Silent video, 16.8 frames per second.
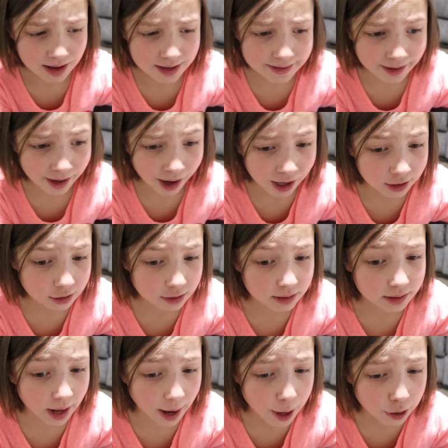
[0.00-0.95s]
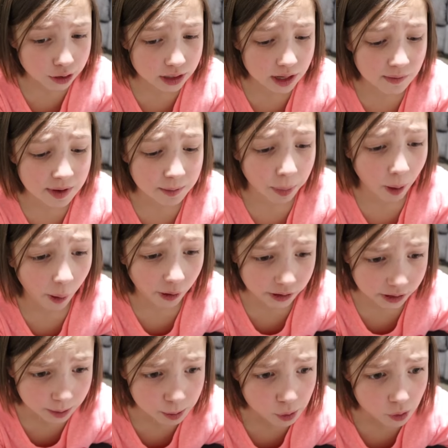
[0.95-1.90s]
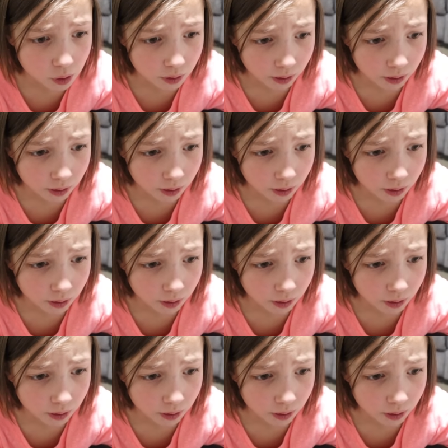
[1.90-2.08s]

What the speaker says: Is 100 layers even possible?